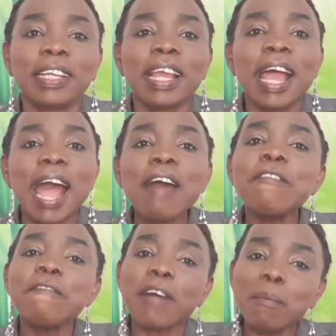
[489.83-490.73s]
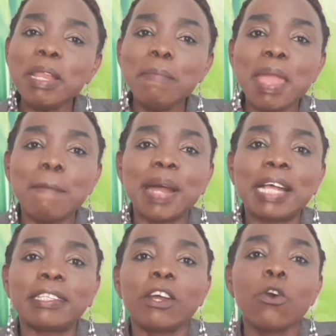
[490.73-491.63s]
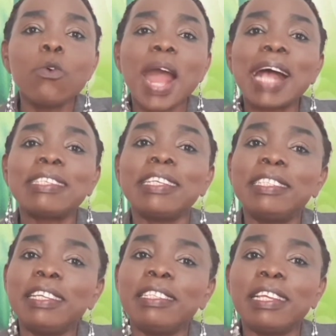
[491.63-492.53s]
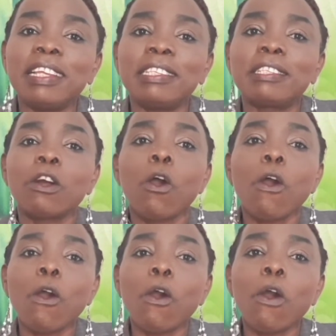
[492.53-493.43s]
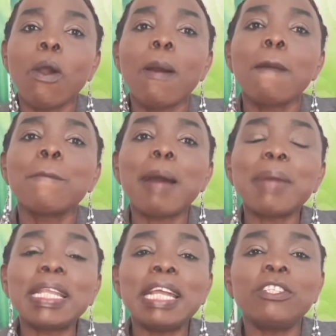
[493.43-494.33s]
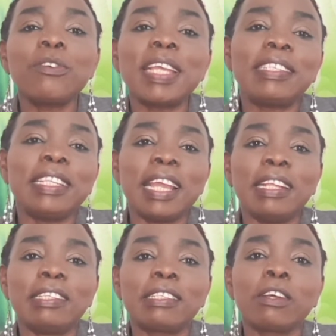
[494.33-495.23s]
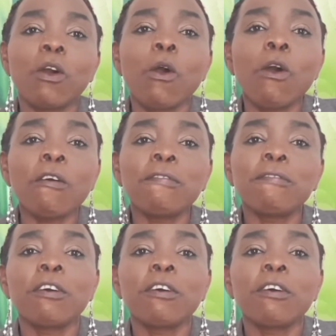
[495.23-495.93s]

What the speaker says: Having family members who are citizens or permanent residents of